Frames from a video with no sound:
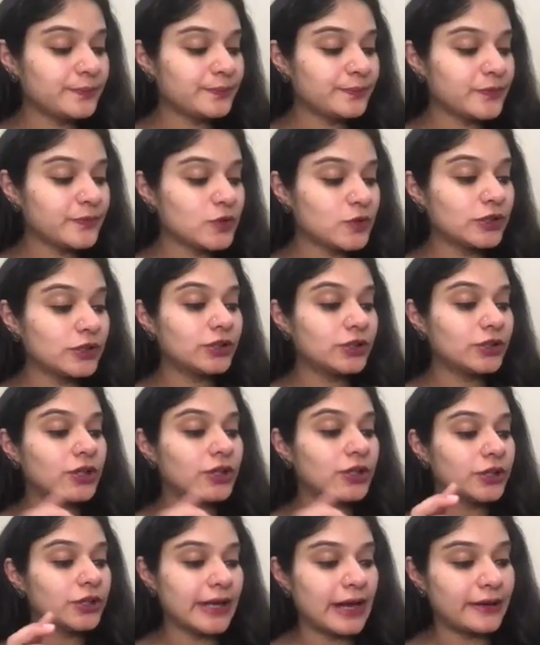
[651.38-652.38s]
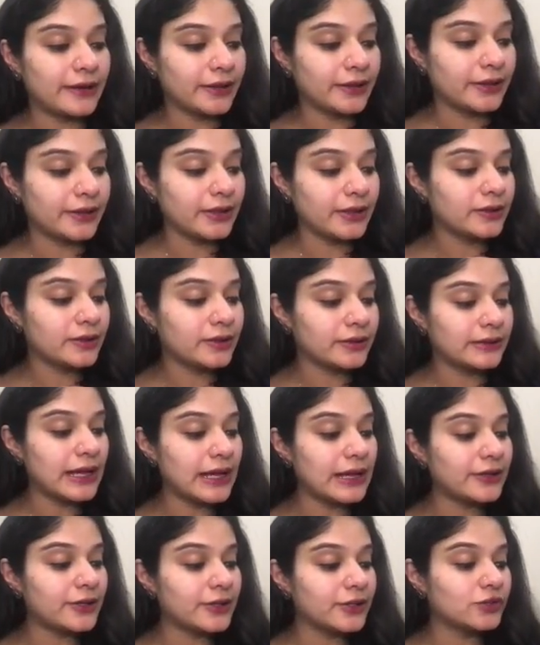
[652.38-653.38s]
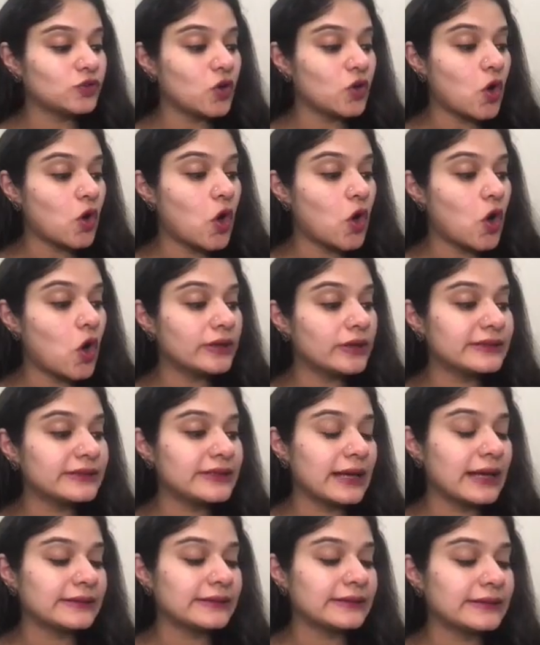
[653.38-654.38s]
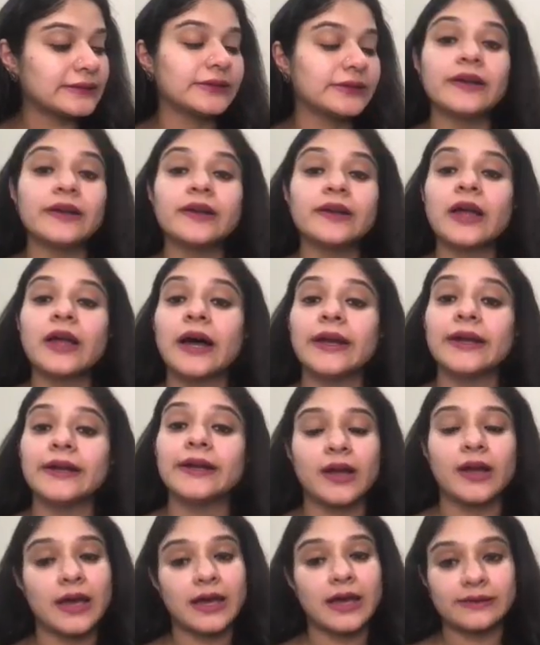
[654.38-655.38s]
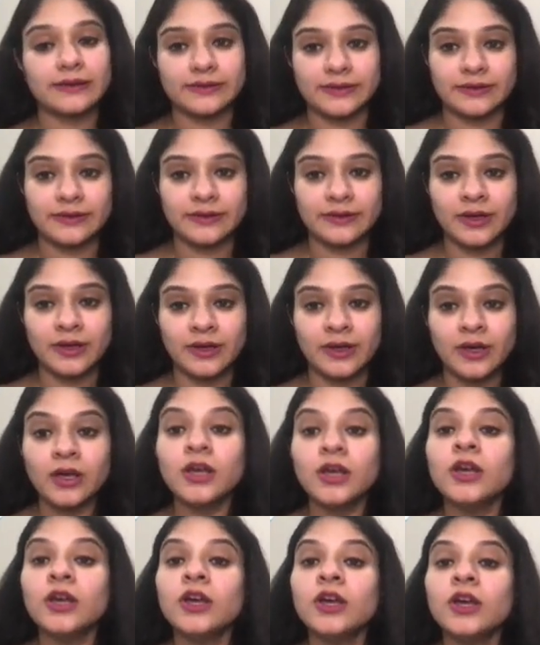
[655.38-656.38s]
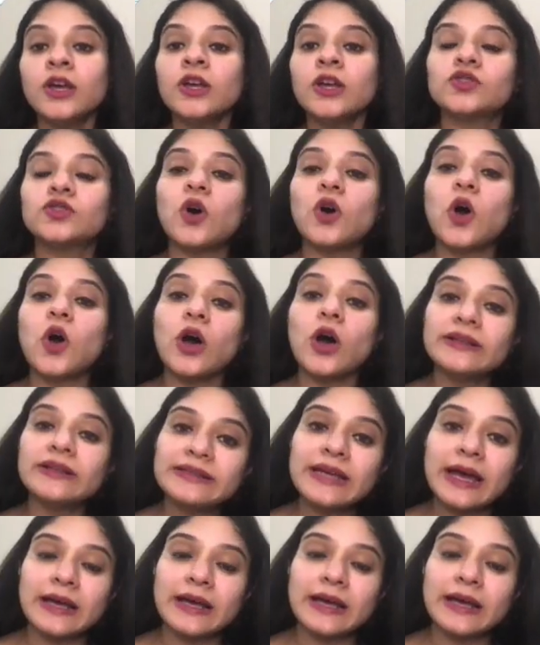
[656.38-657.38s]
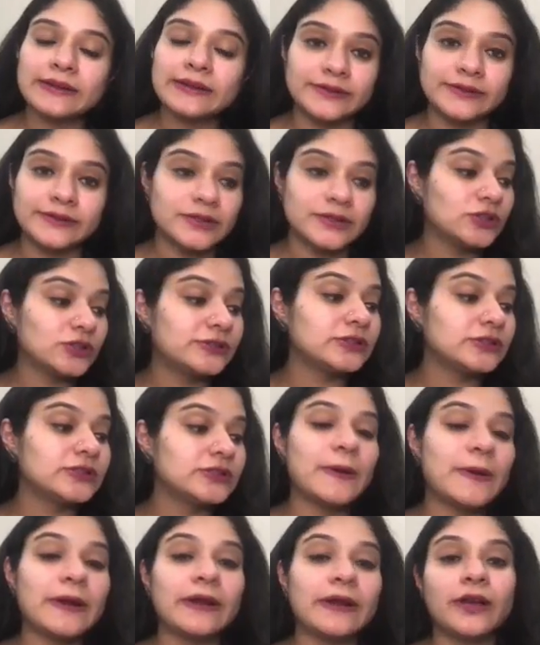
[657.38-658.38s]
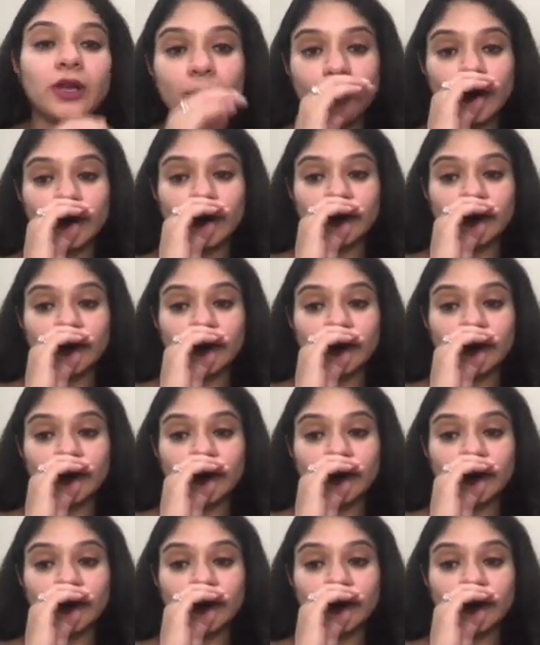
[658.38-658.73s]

the third category, that is oxyacids and hydra acids. So oxyacids, now this is depending upon the